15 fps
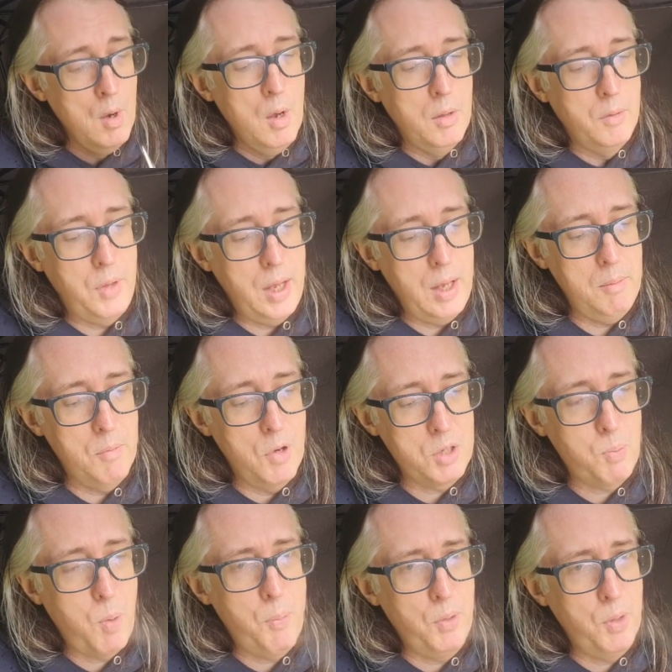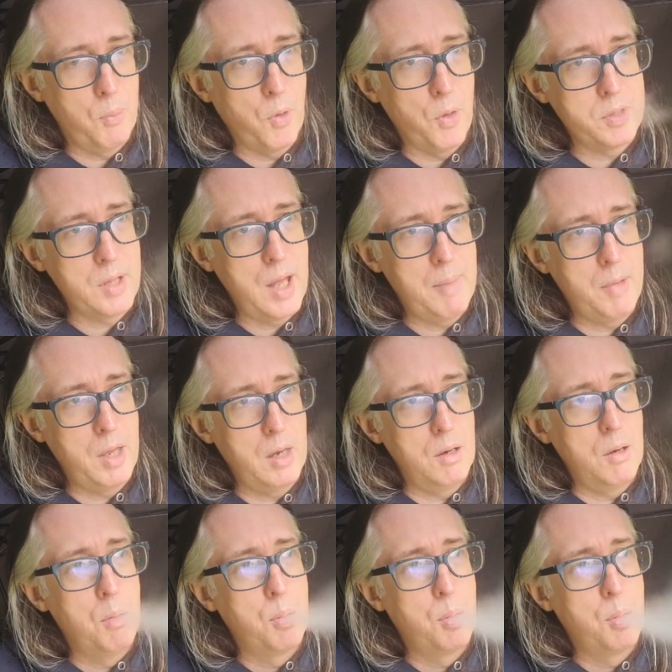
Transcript: The most popular boy's name in